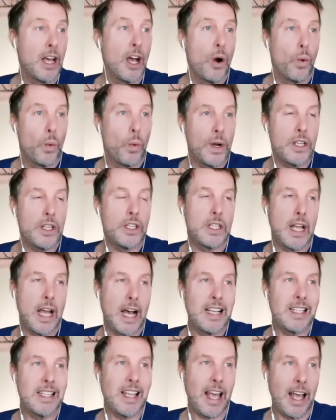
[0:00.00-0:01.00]
which
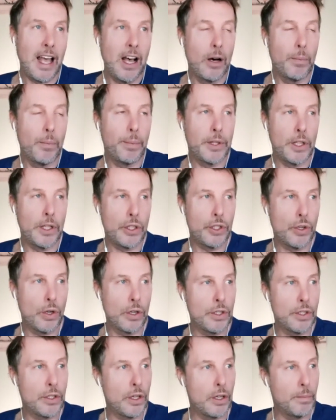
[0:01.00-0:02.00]
does help in the
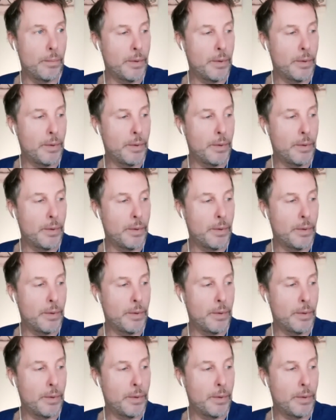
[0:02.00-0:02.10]
short term.